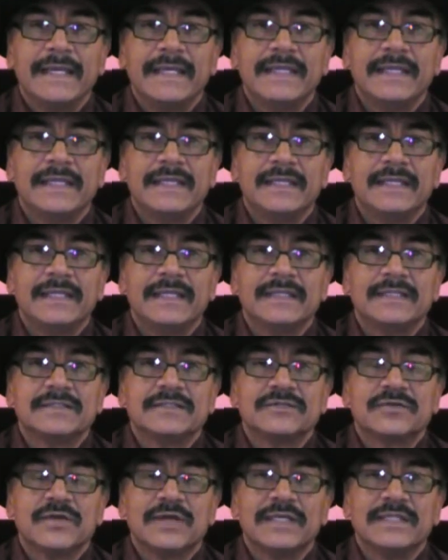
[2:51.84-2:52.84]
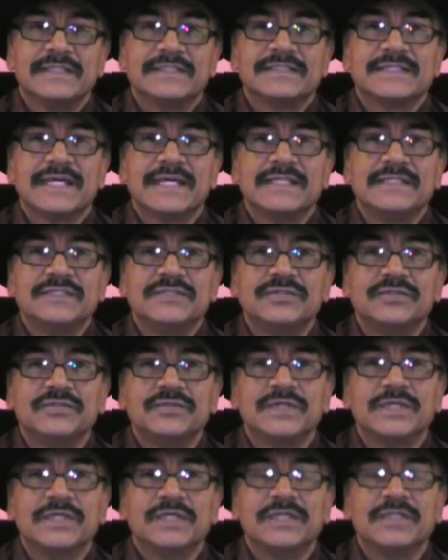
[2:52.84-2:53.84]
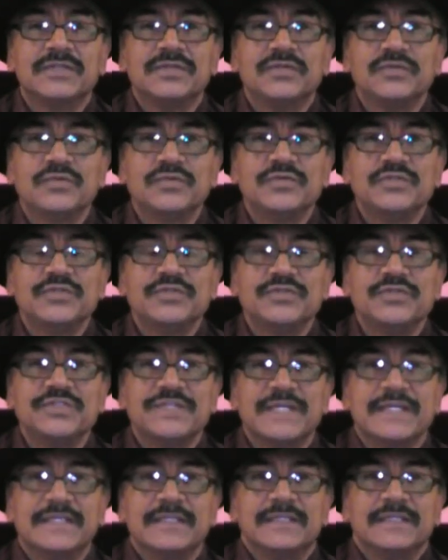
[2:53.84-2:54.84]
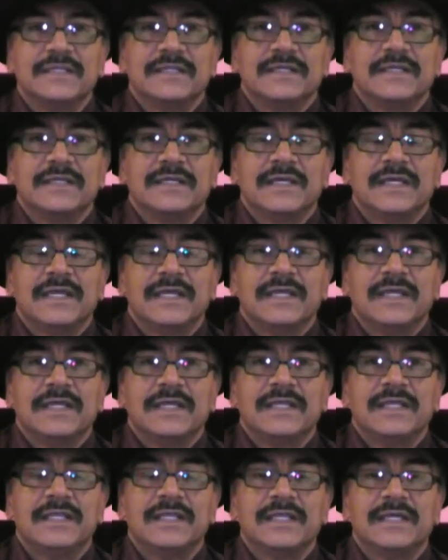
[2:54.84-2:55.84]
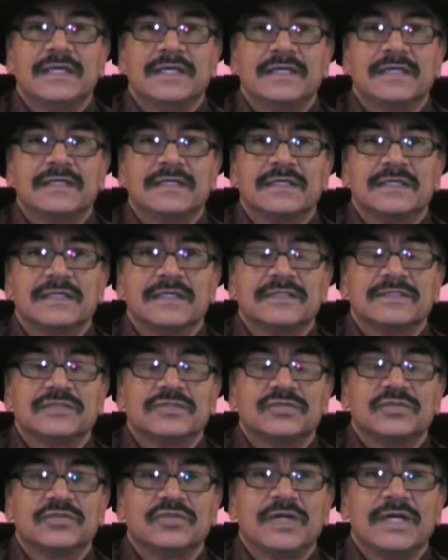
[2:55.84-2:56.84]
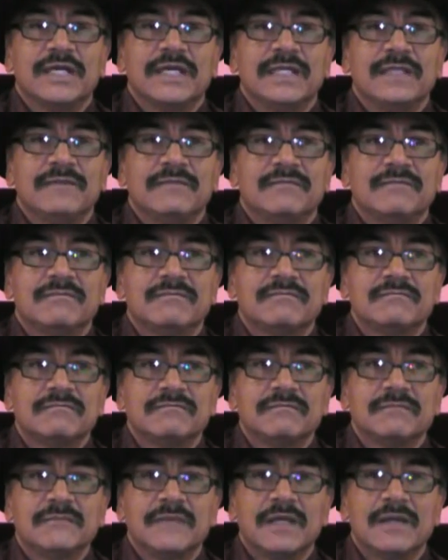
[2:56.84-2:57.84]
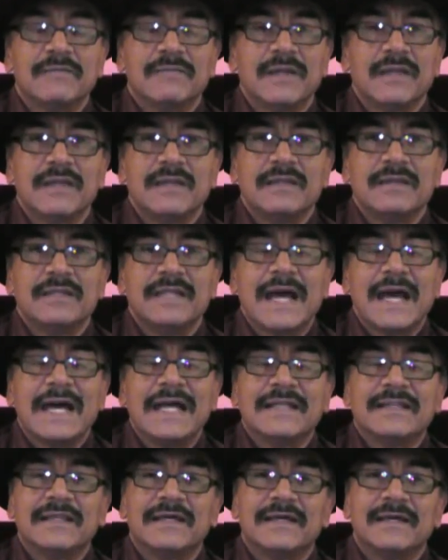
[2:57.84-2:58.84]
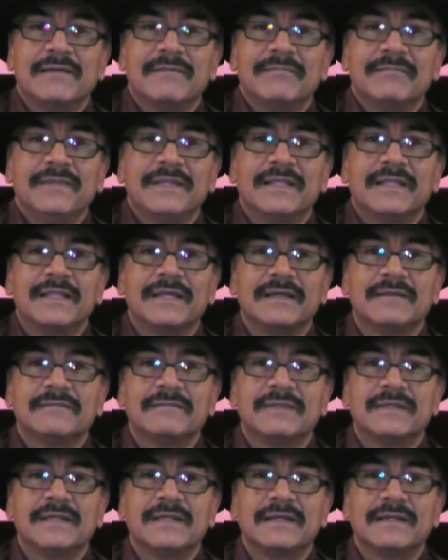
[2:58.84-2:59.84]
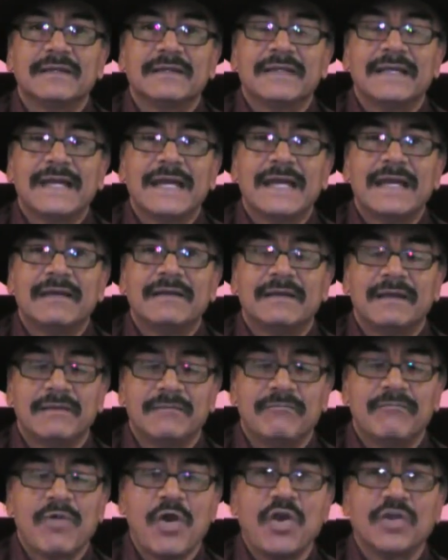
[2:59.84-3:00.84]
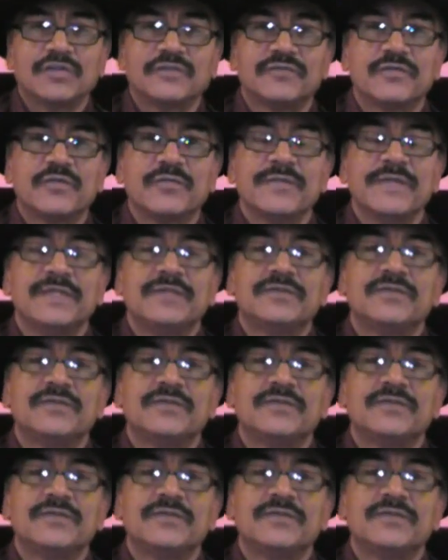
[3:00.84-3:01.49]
And so I decided to do shoe shine, and so my dad built a box for me